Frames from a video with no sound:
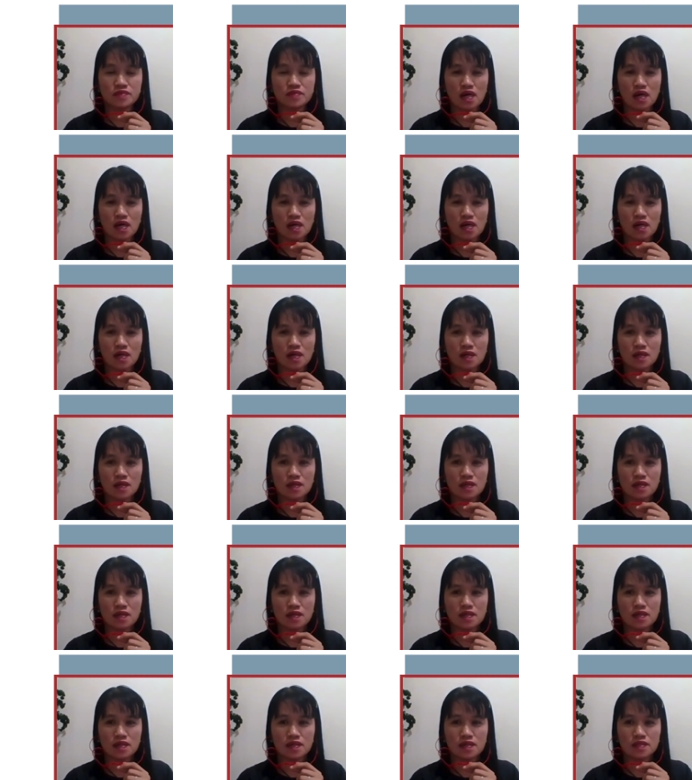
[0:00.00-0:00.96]

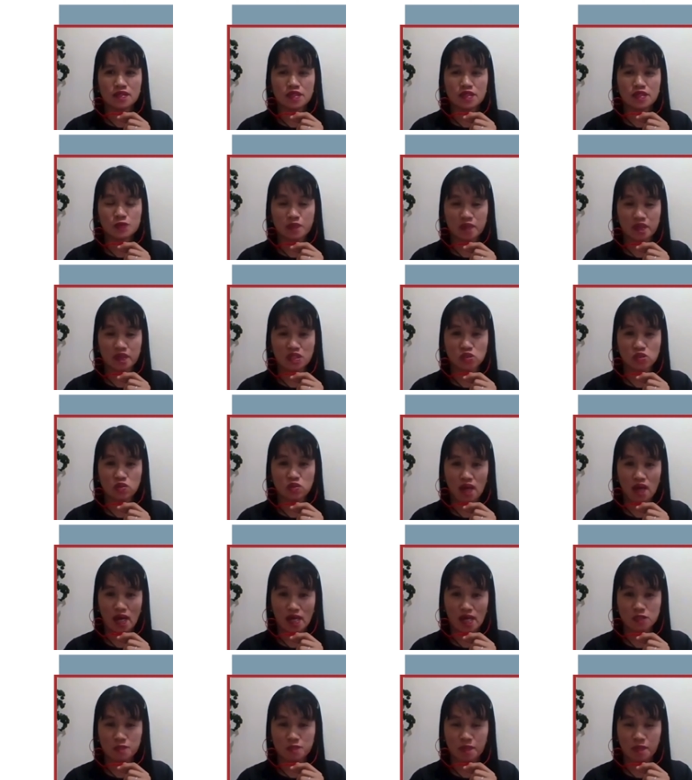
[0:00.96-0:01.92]
uh, the spiritual
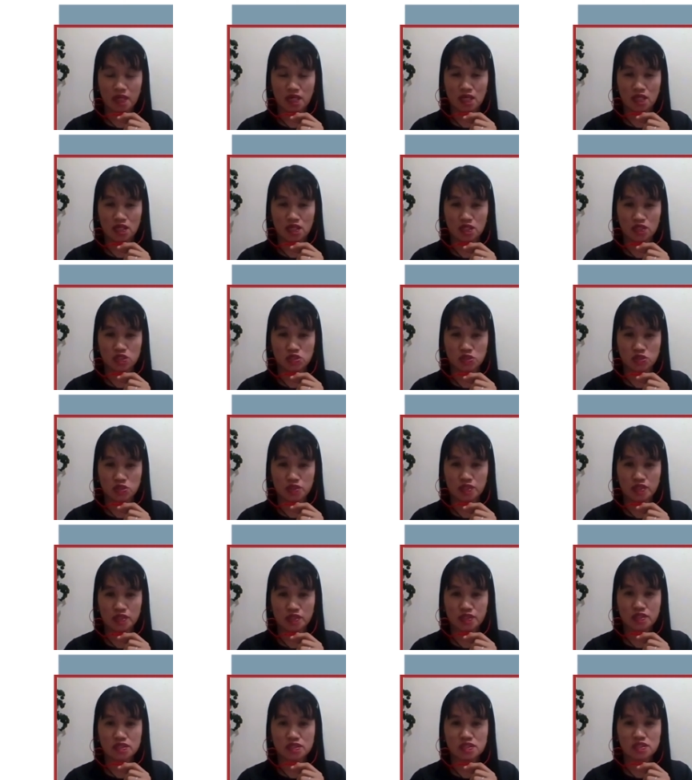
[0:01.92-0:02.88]
aspect in the
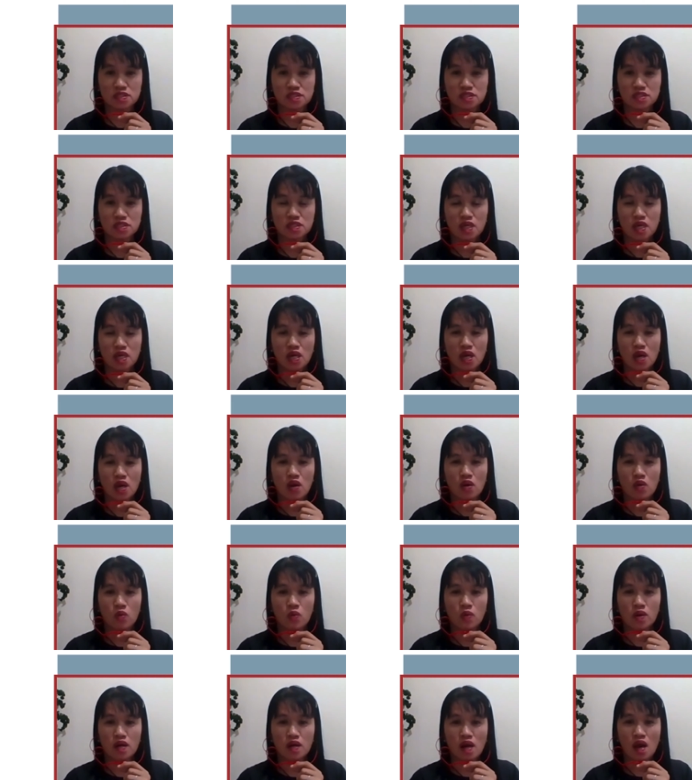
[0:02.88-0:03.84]
church,
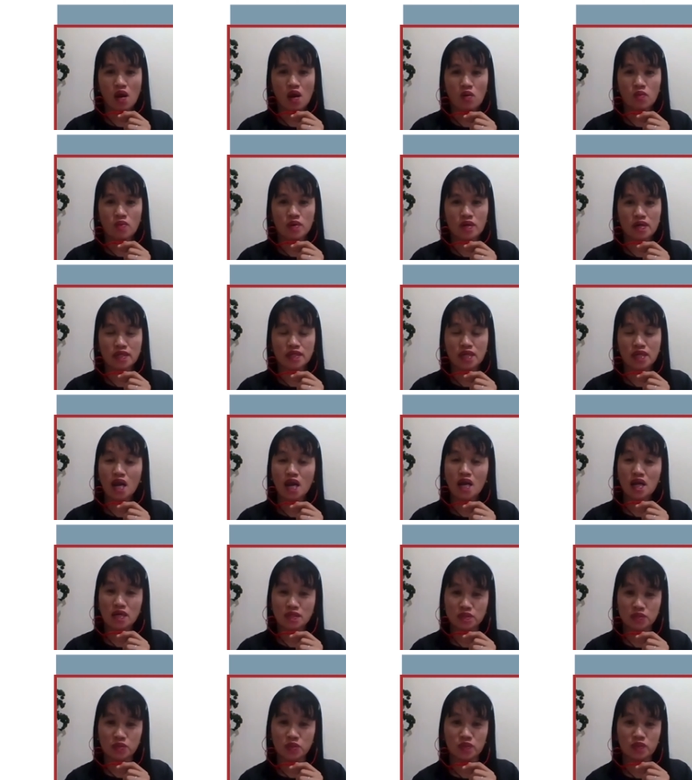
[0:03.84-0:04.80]
where our young
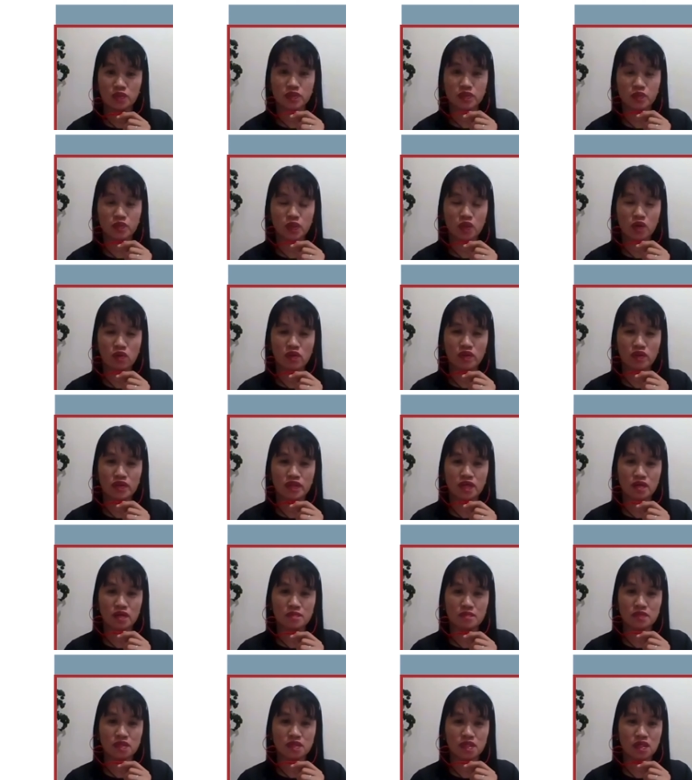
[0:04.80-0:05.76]
adult, we call
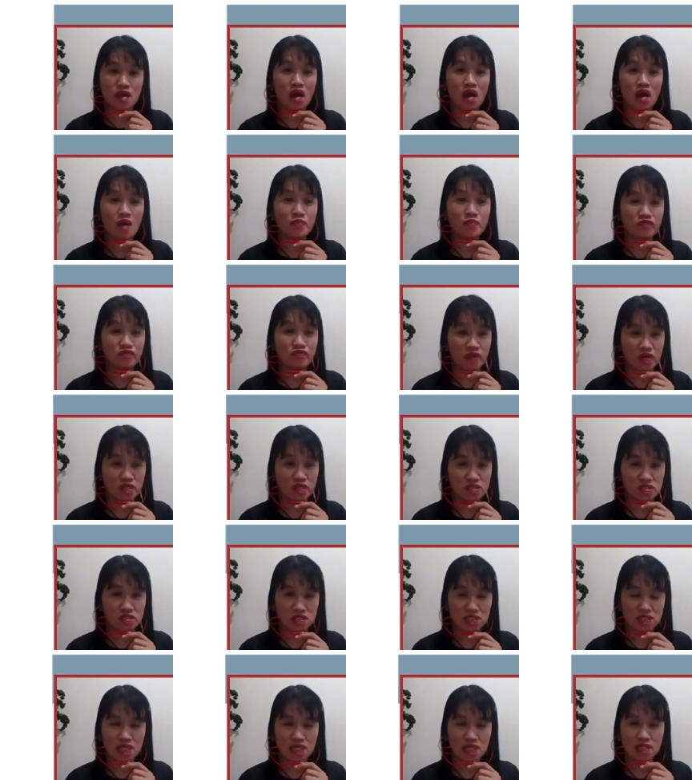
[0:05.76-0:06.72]
them the young
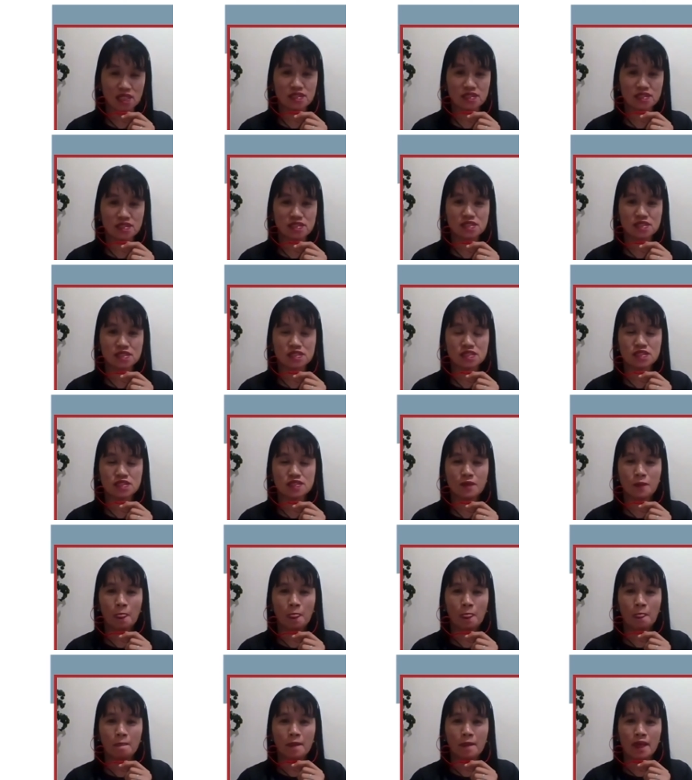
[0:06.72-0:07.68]
professionals,
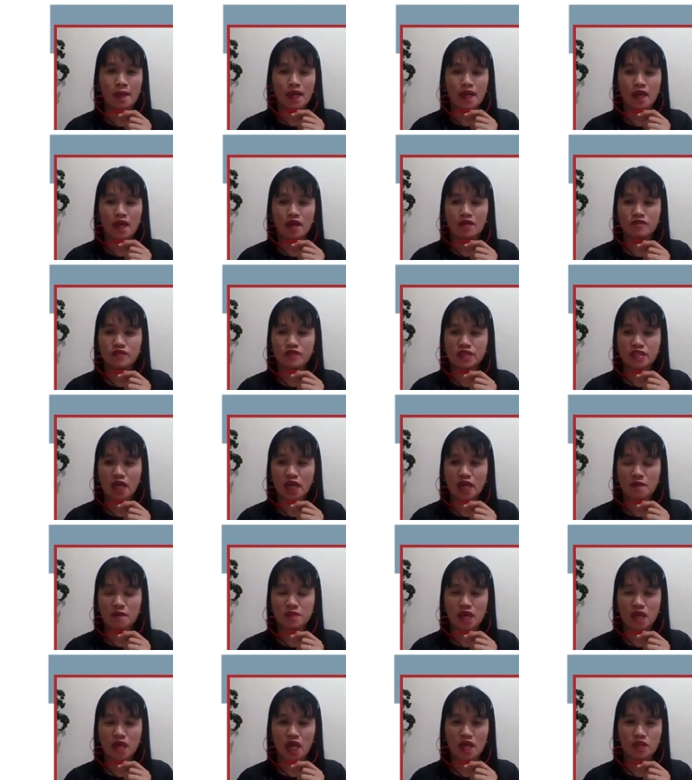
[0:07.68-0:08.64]
every
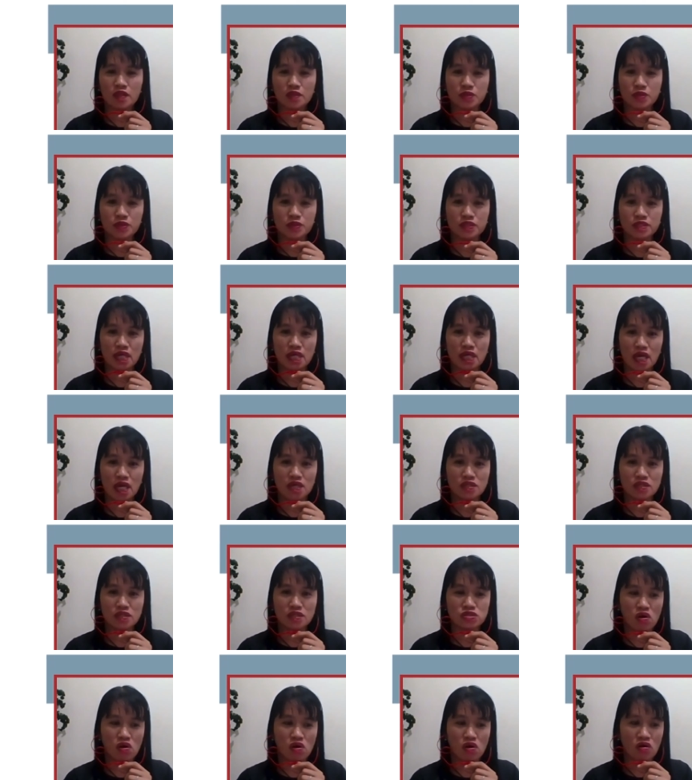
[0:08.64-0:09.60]
time they enter the
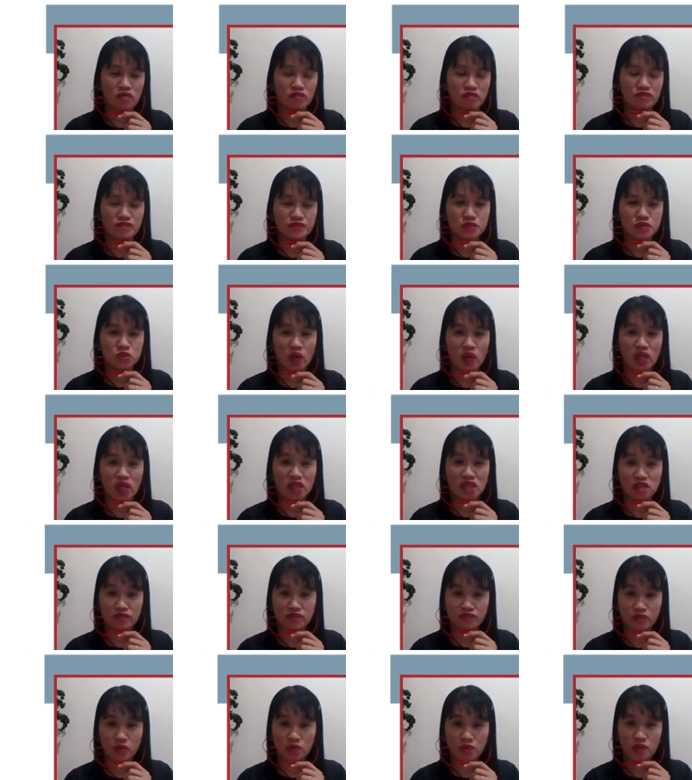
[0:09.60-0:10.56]
age of
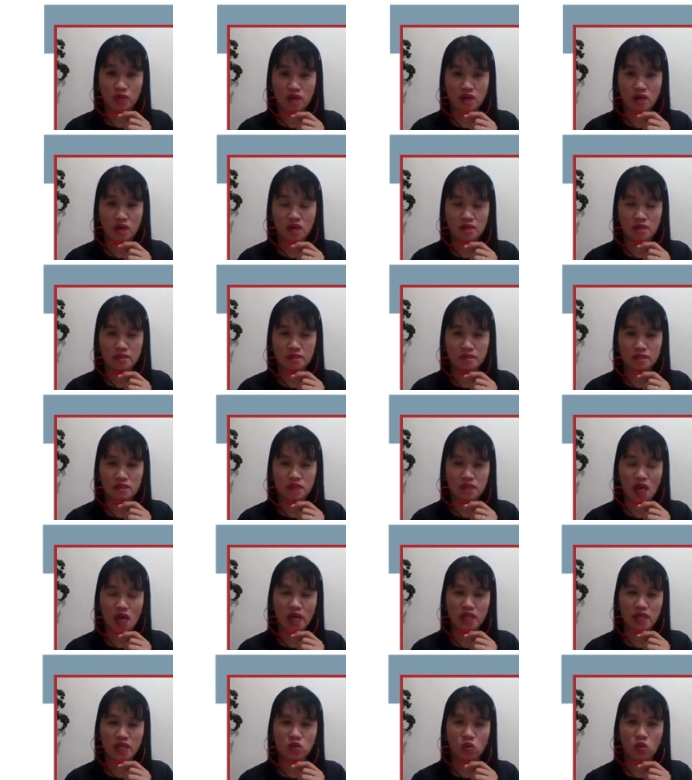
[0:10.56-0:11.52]
24,
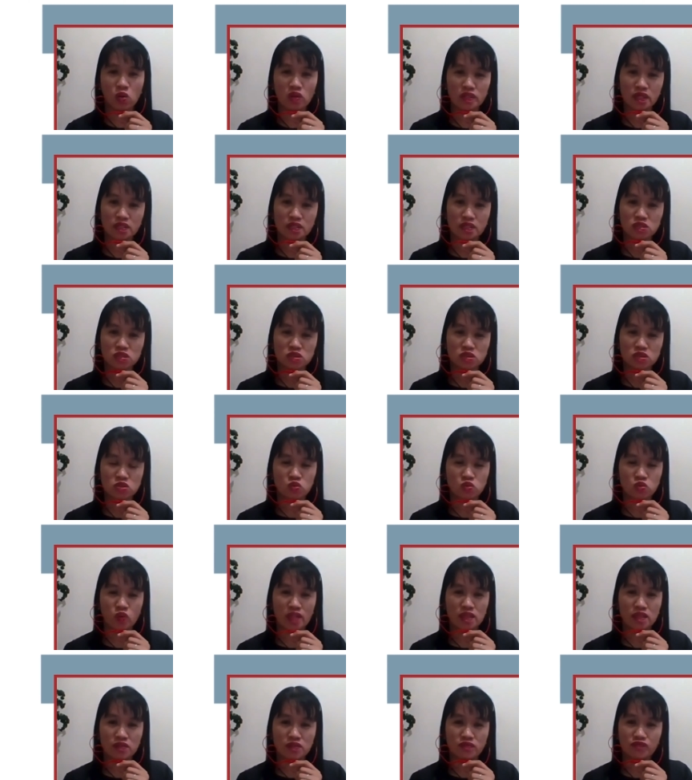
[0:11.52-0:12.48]
I call it
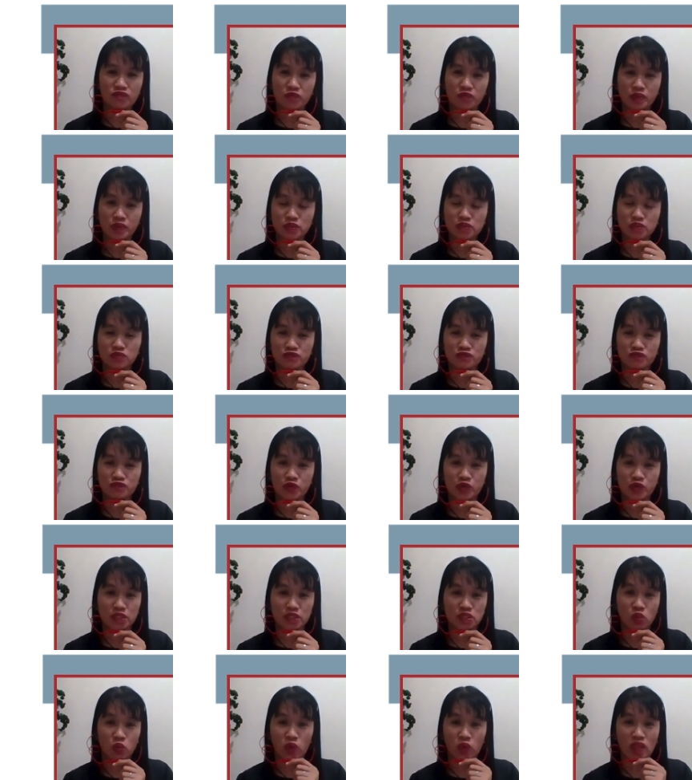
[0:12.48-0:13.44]
24 to
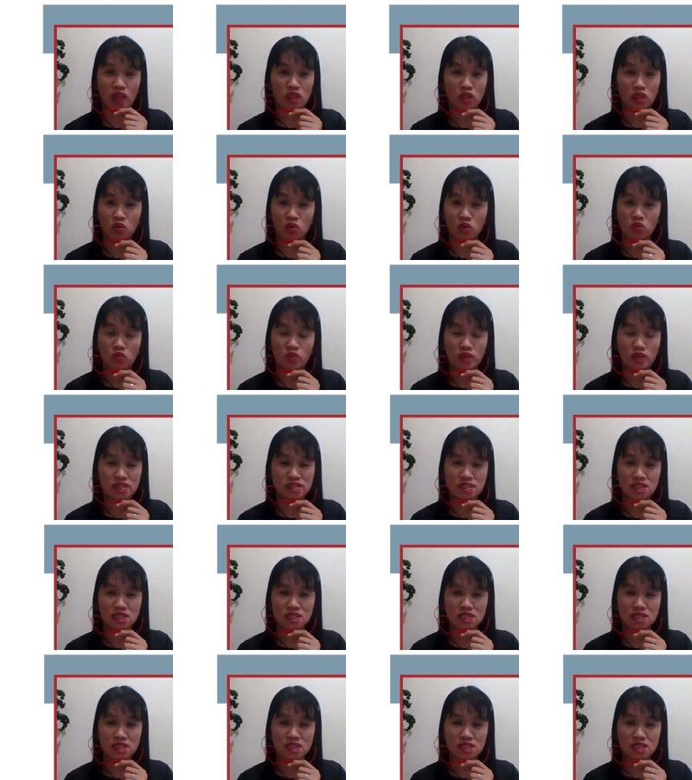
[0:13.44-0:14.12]
40 window, which